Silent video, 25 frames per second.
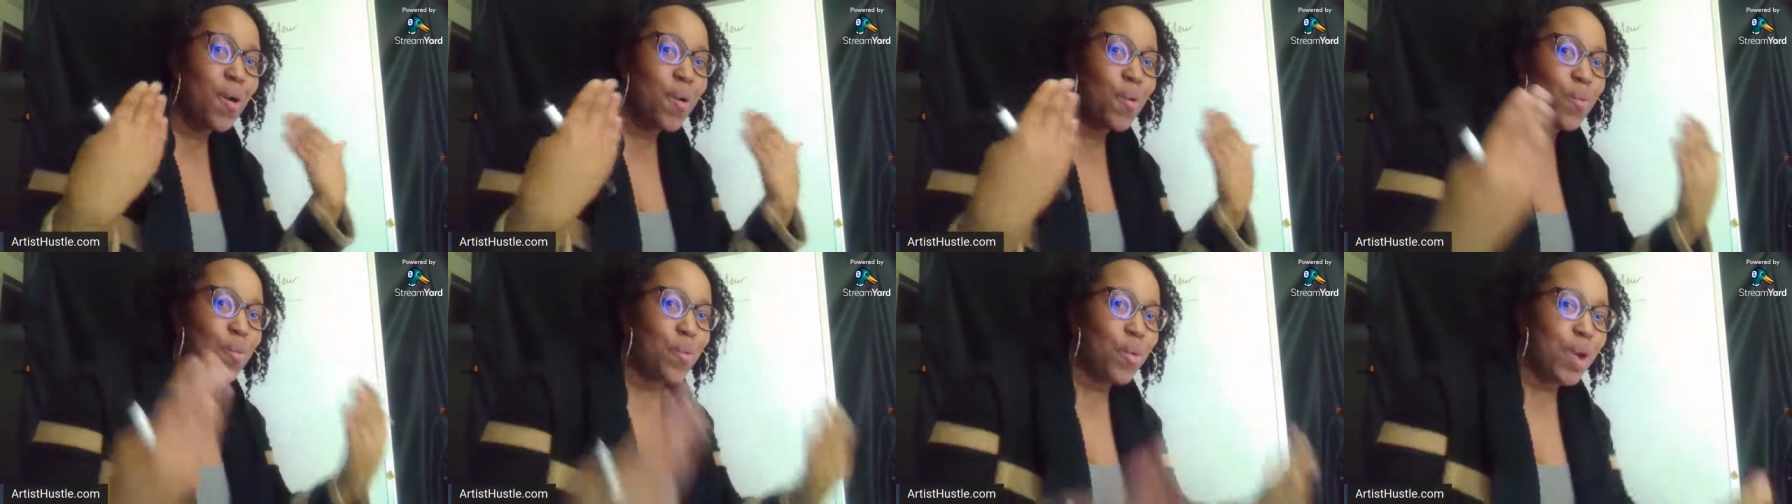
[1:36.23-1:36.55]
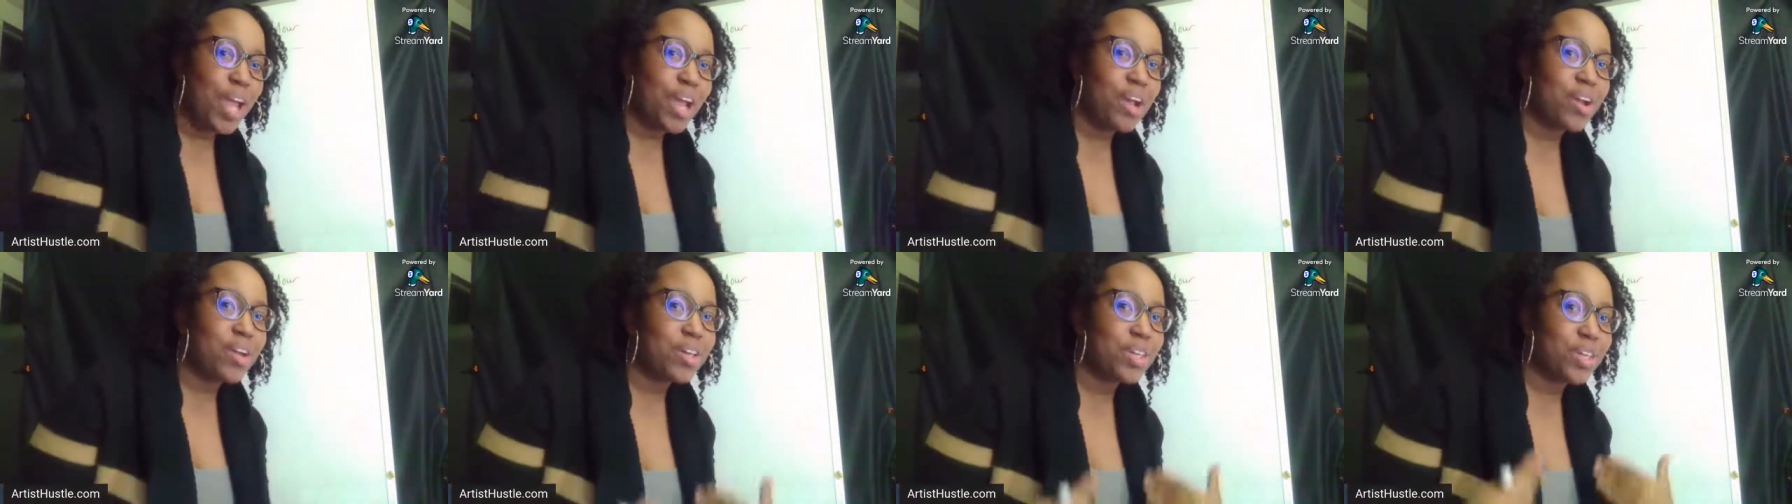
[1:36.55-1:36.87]

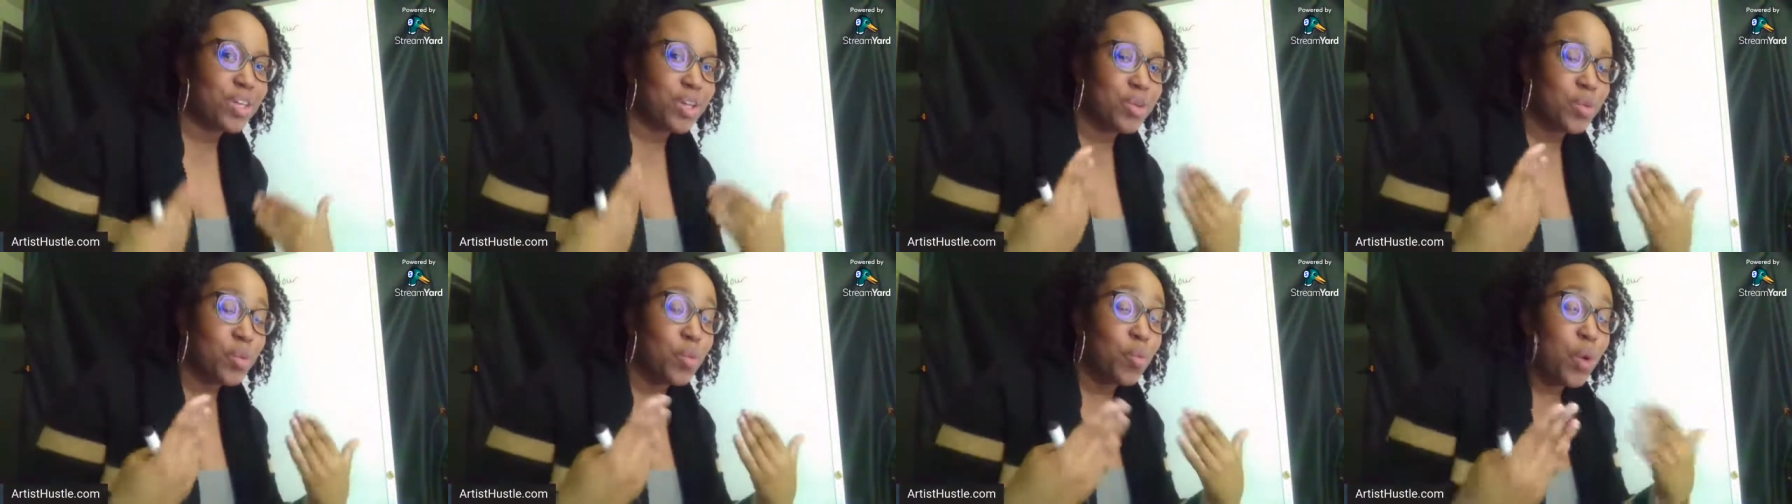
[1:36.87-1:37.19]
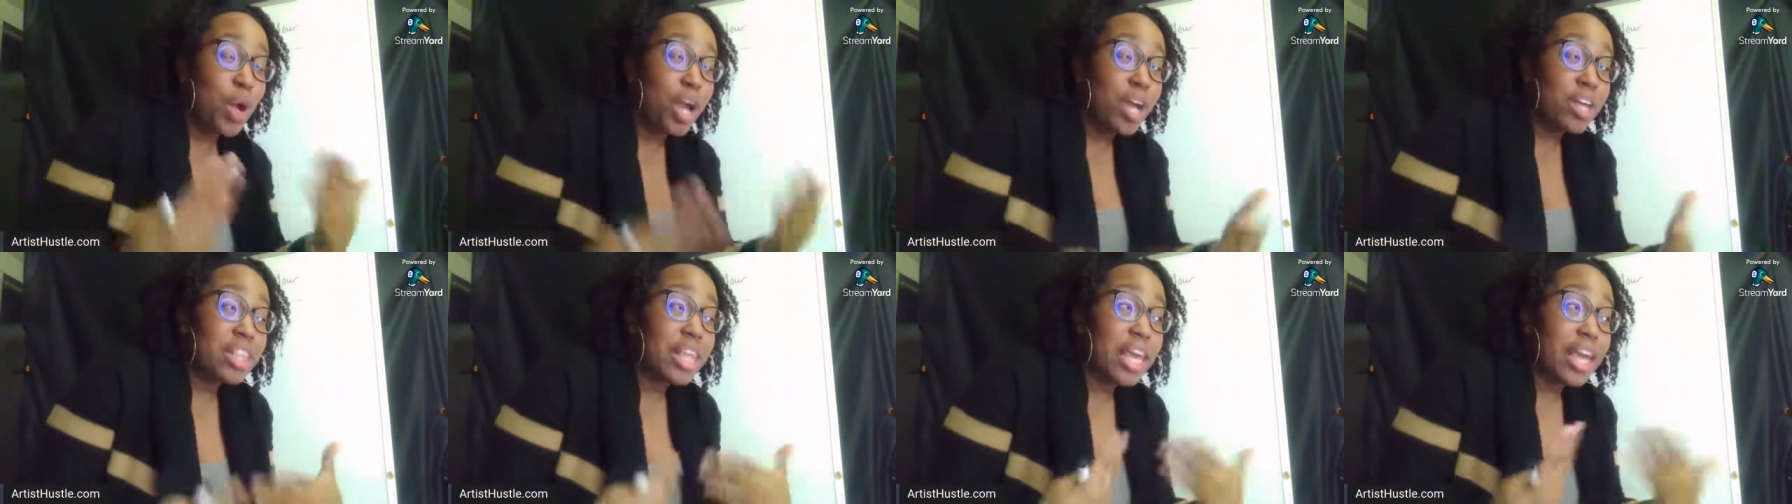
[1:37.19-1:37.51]
where you
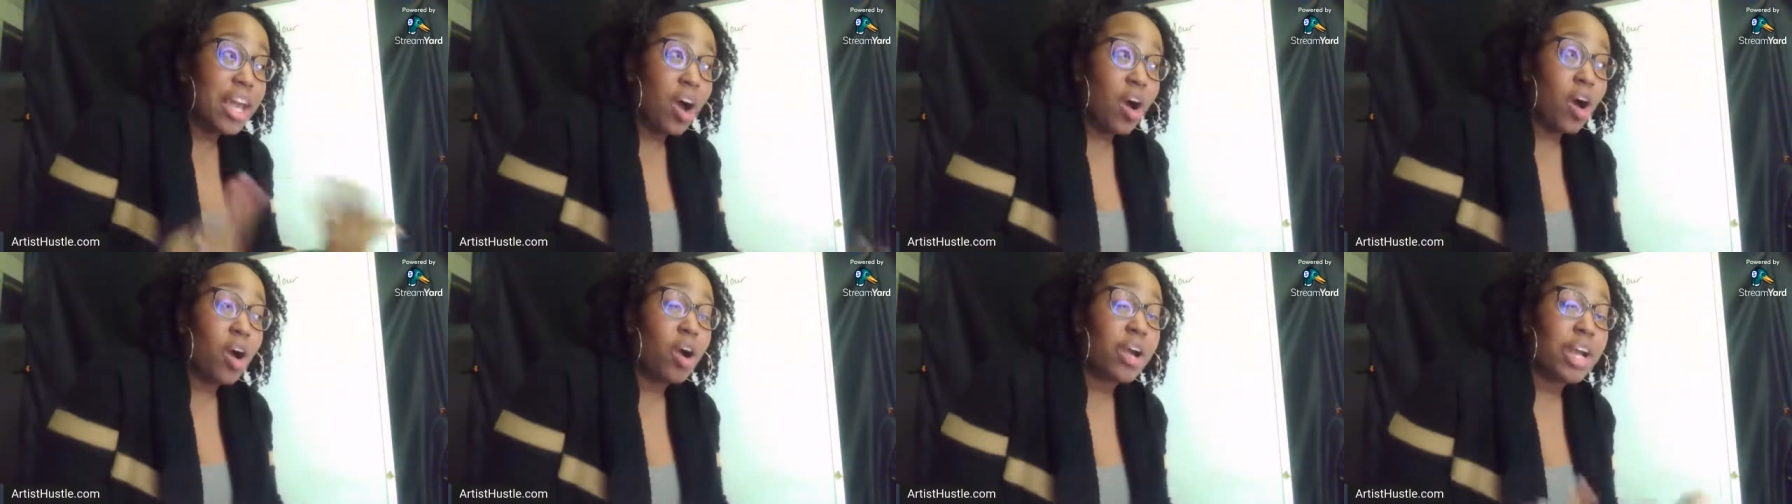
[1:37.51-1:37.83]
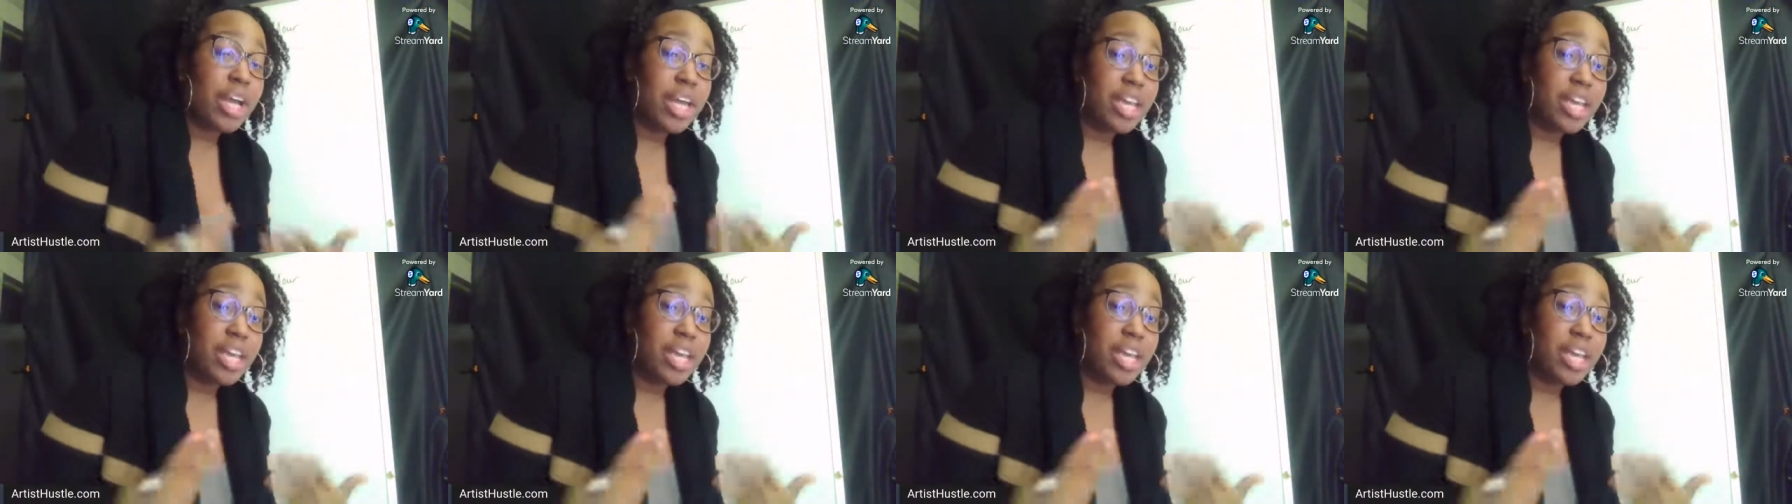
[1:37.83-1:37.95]
where they are